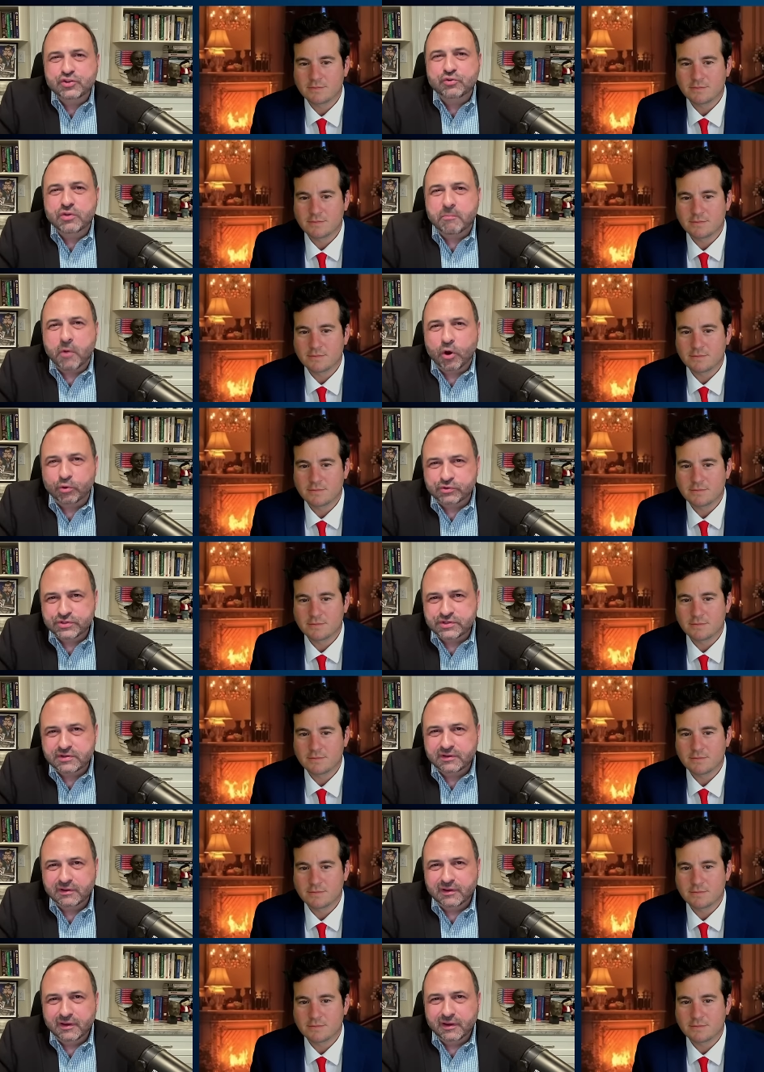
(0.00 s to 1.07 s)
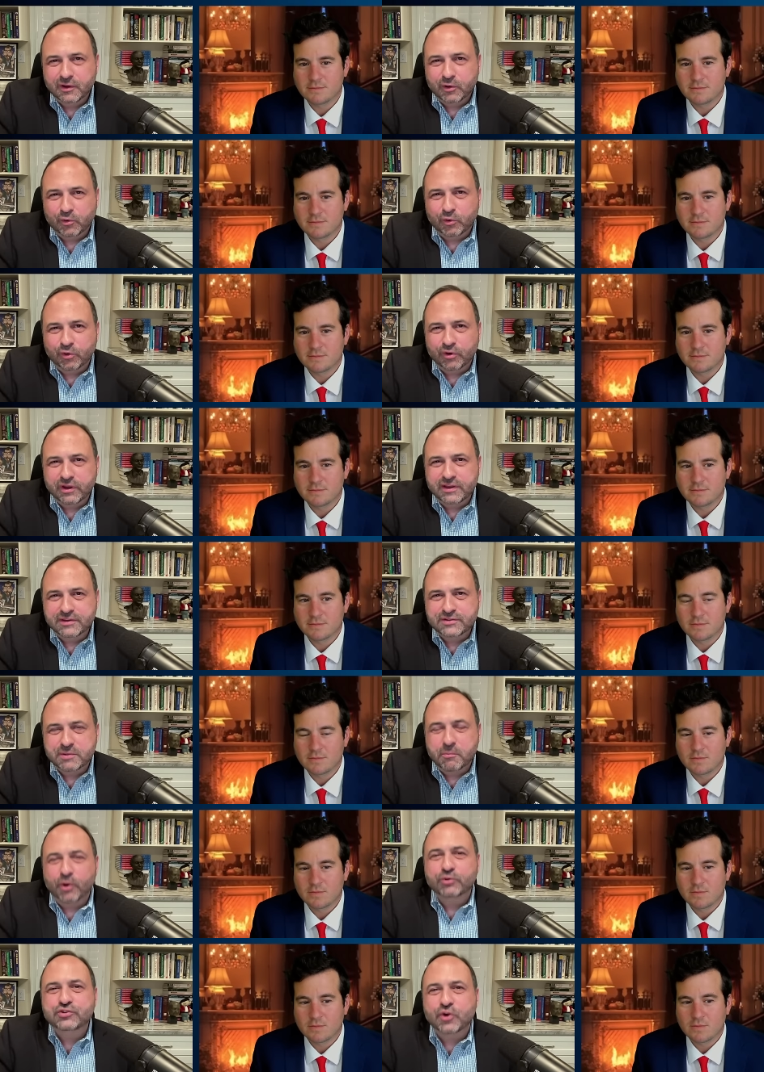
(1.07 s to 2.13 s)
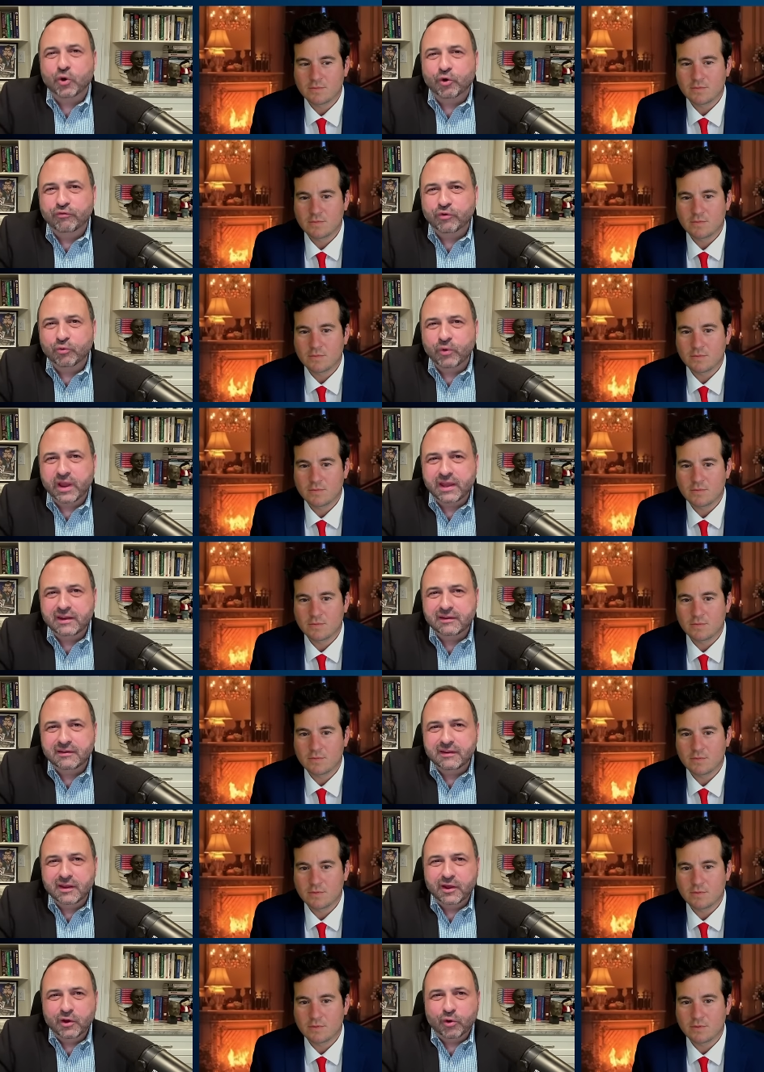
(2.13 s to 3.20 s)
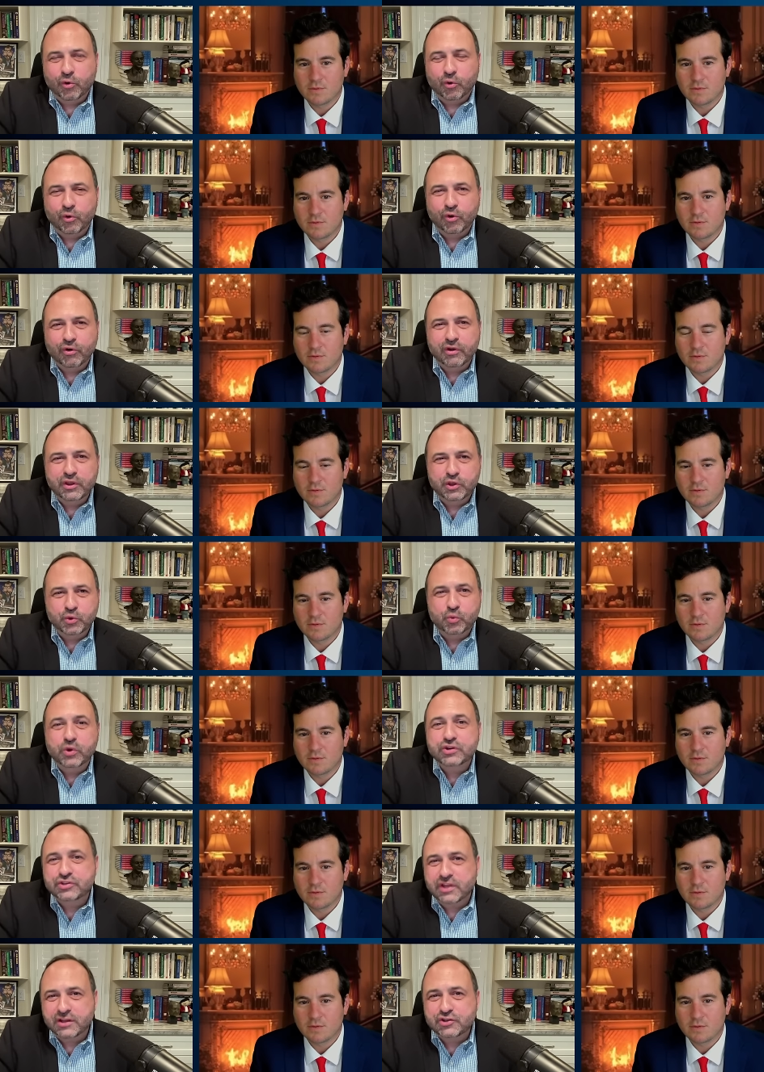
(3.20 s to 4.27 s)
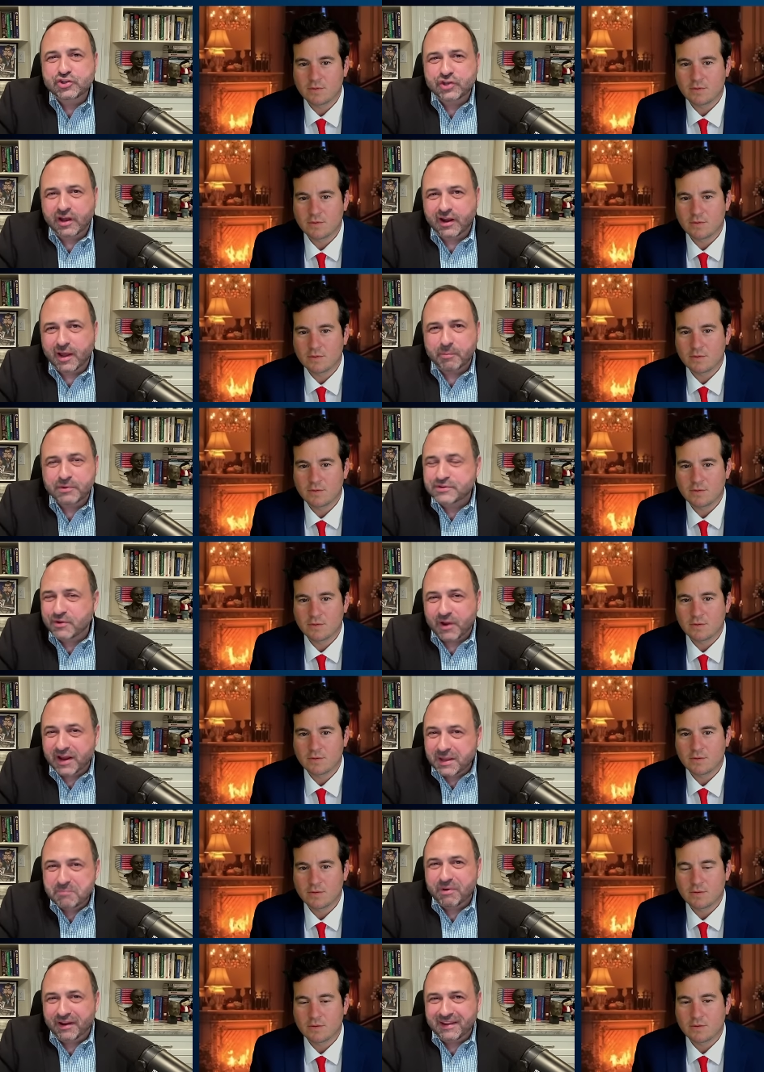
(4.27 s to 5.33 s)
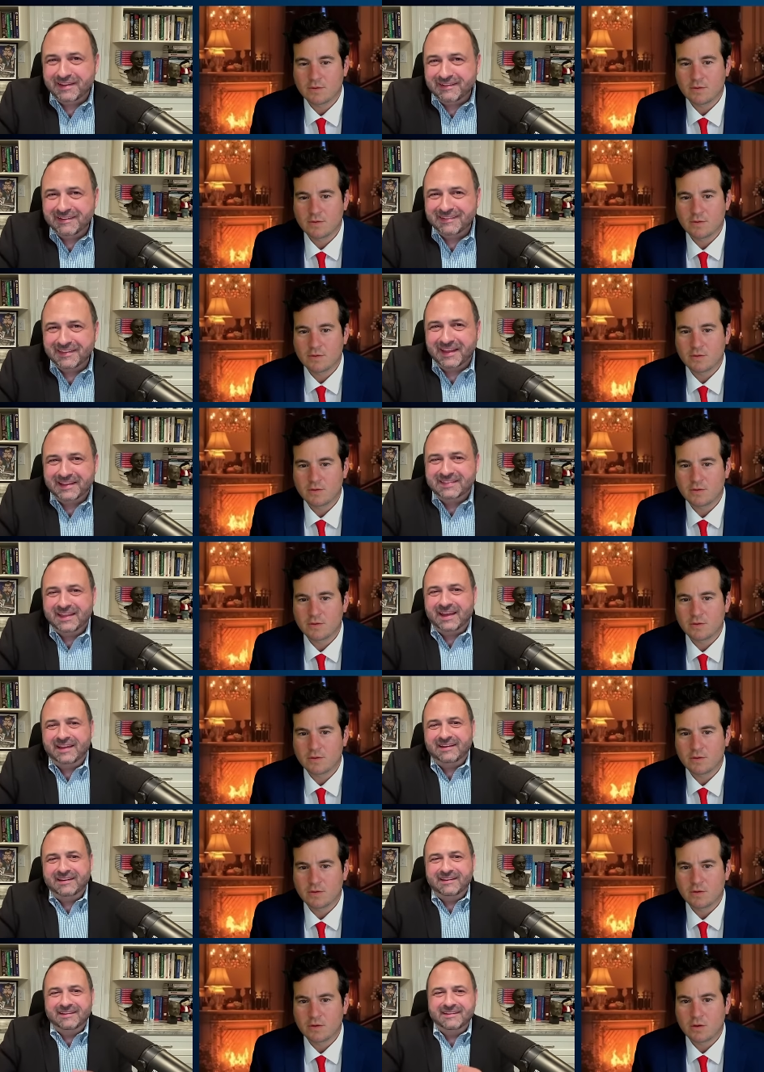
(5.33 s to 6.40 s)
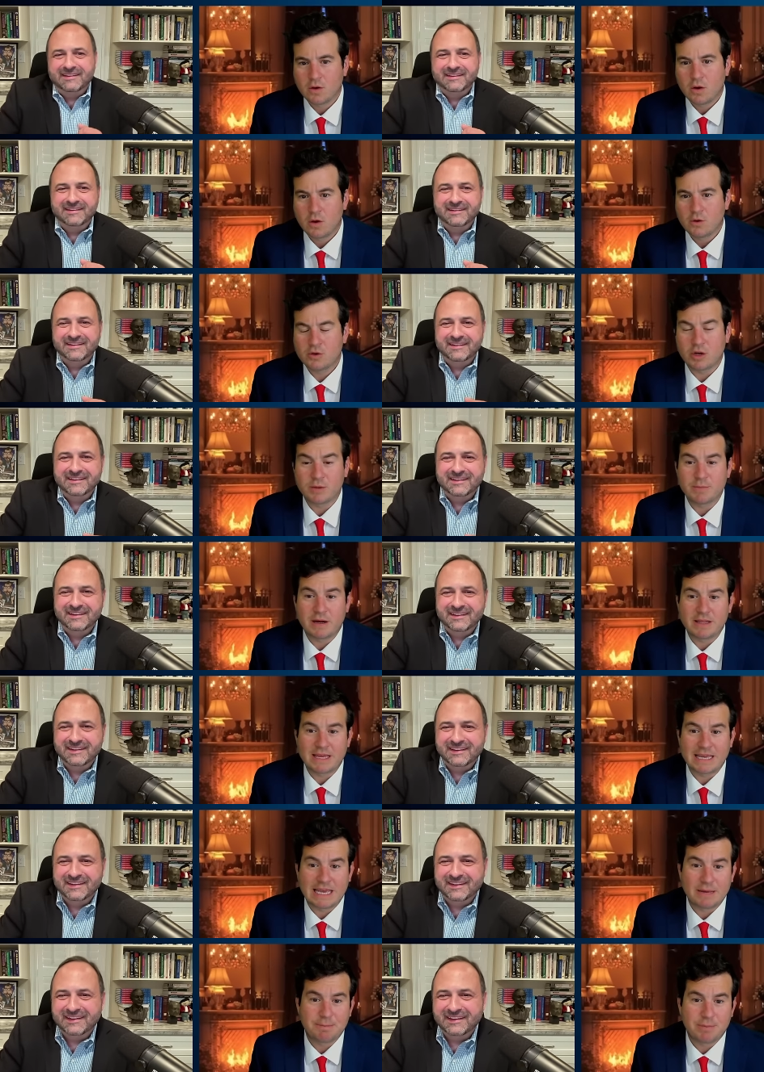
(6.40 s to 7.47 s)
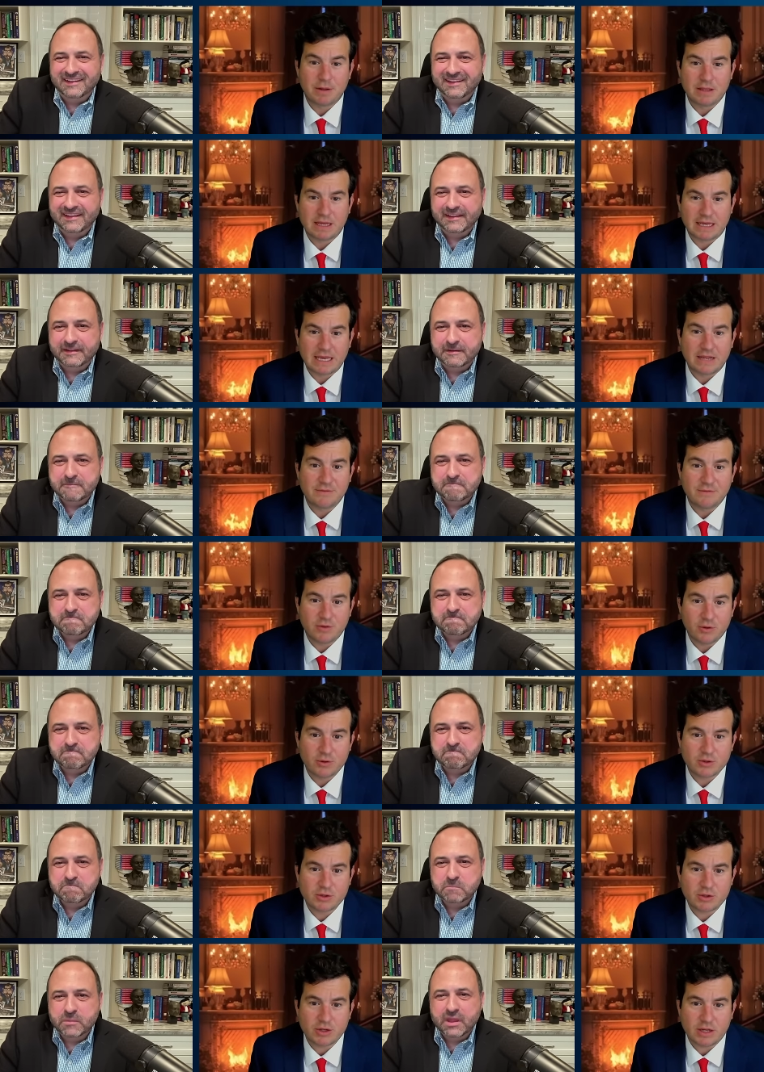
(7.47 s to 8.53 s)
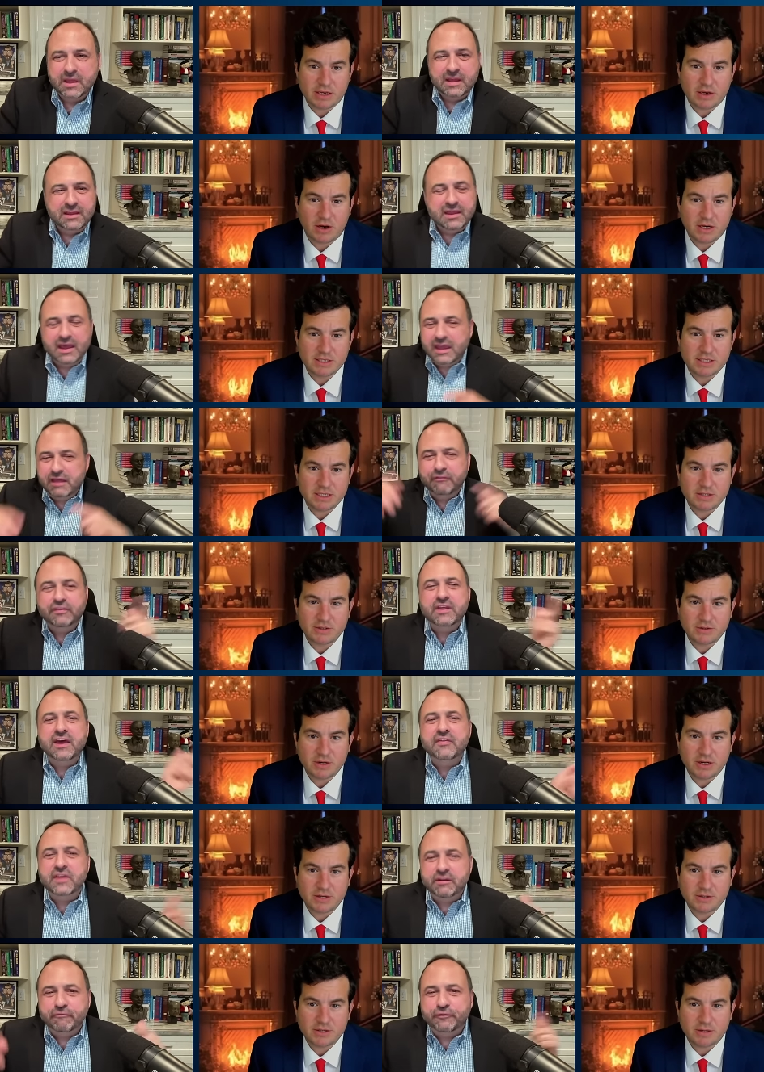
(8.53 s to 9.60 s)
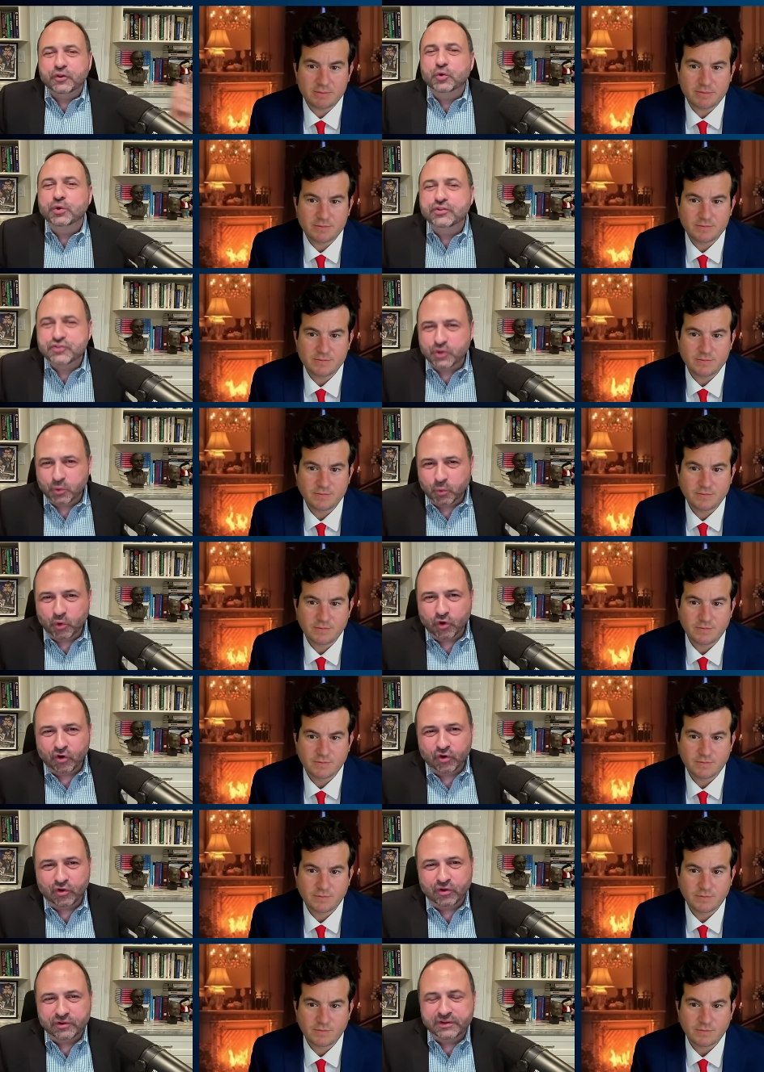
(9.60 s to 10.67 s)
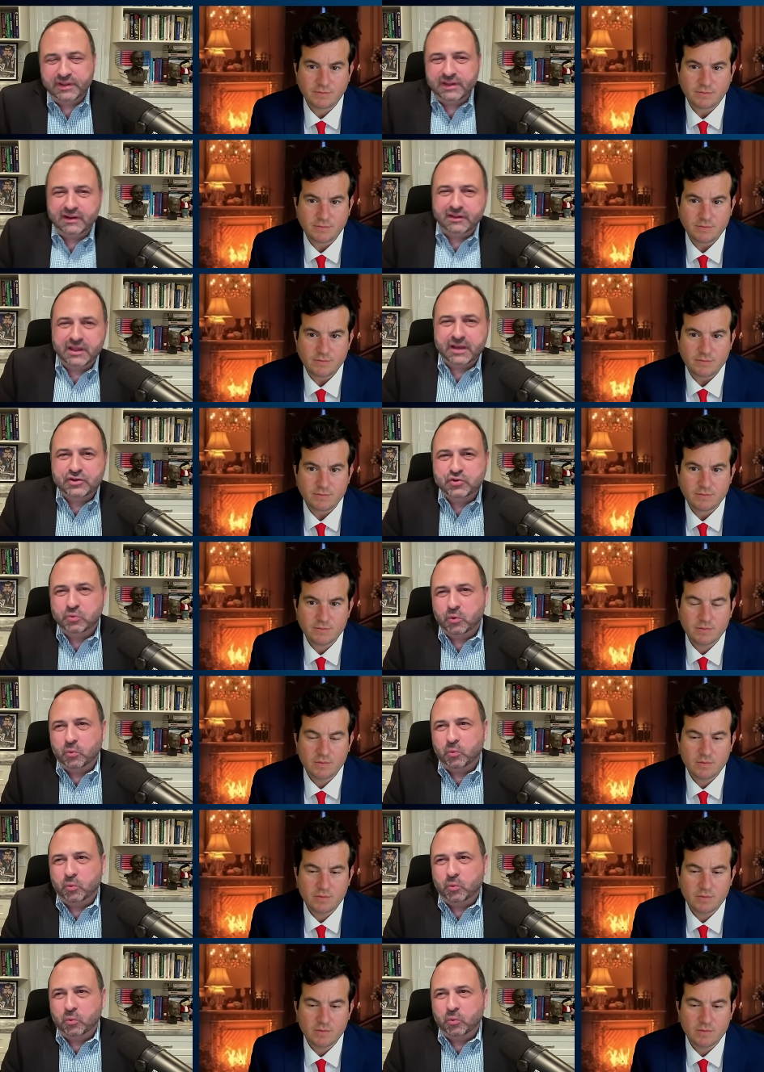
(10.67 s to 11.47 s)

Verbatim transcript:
Speaker 1: you the most or is the most overrated or you wish they'd shut up? Is there anybody
Speaker 2: like that? You're talking about like like influencer, like content yeah, in, the, the
Speaker 1: influencer type? world, the intellectual